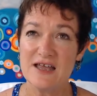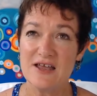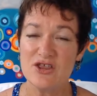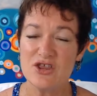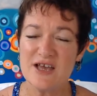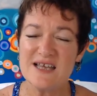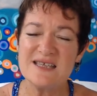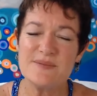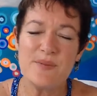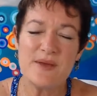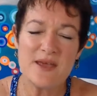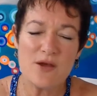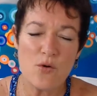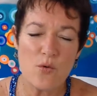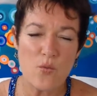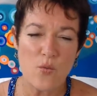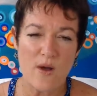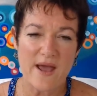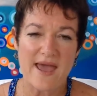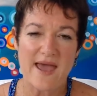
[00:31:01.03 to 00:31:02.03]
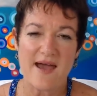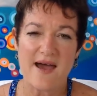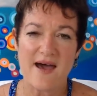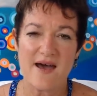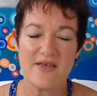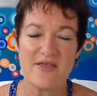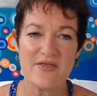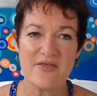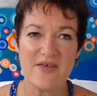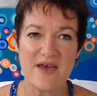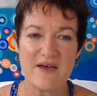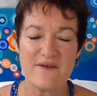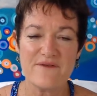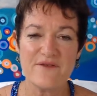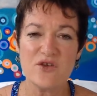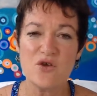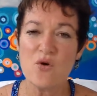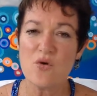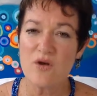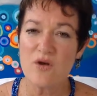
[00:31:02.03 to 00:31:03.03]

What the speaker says: just be aware that for your